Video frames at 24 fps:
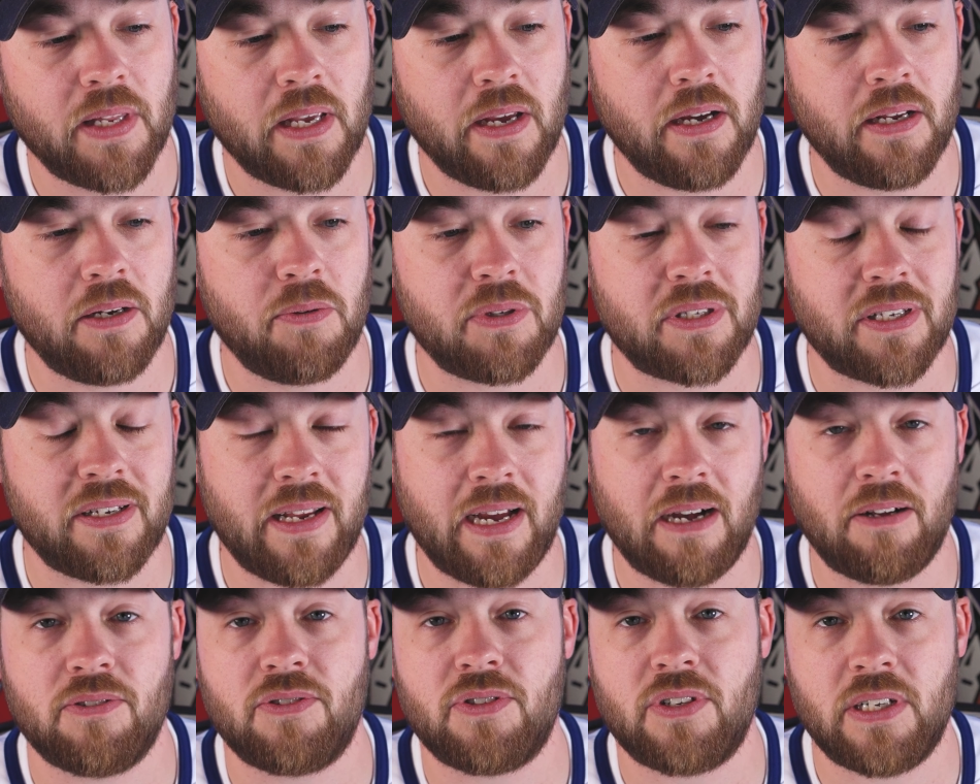And it was
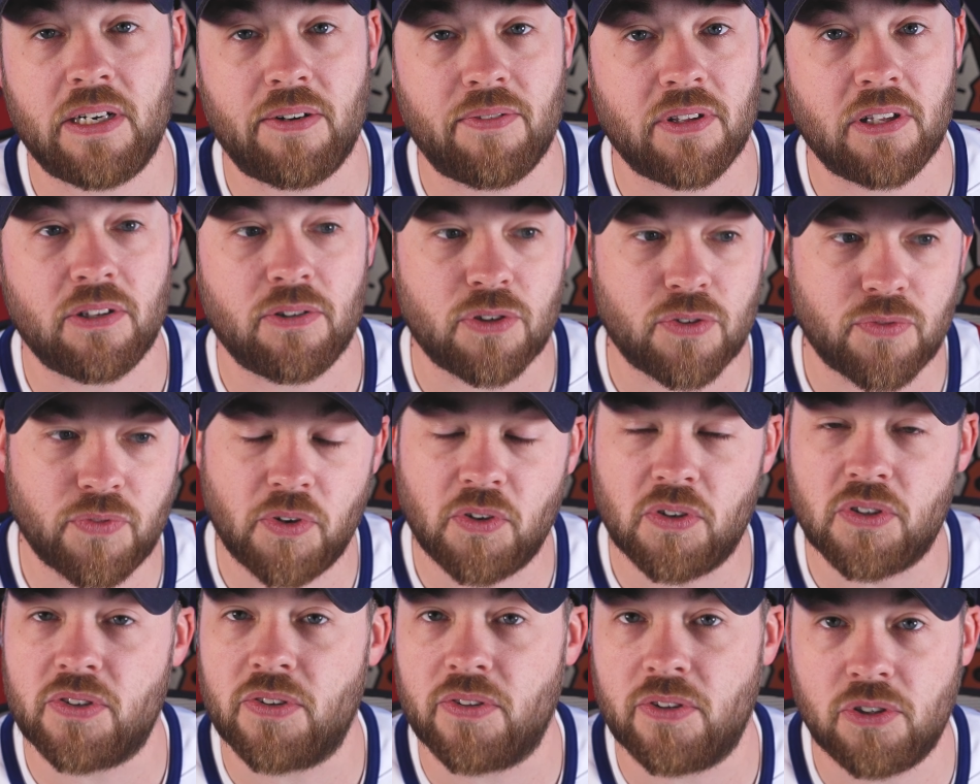announced and everything. There's
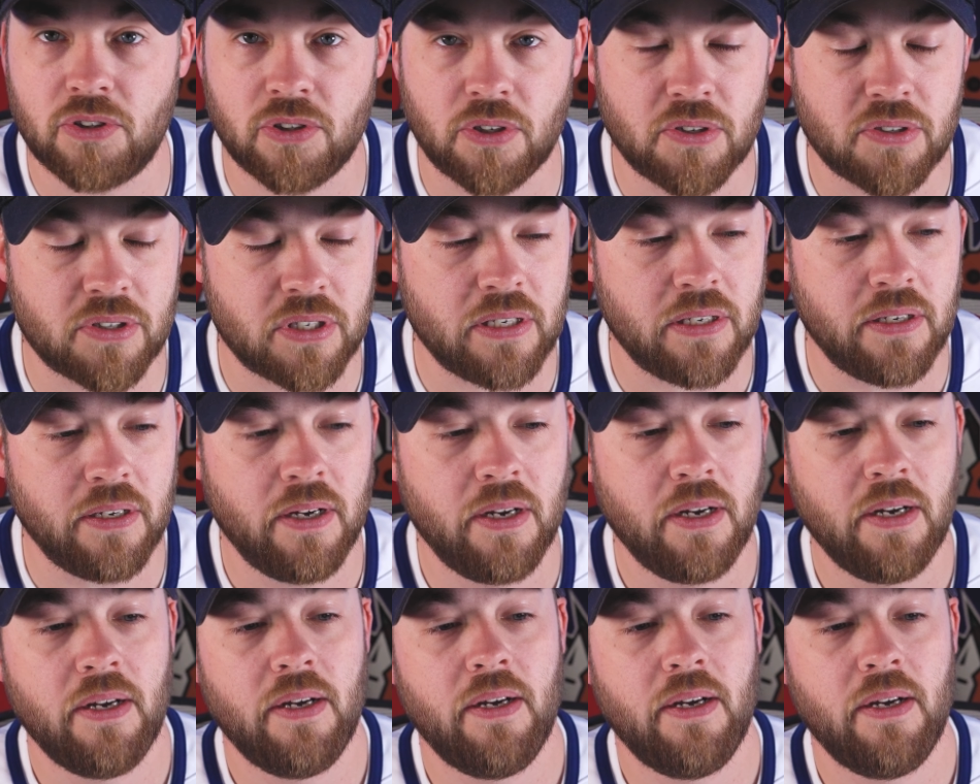photos of the jersey.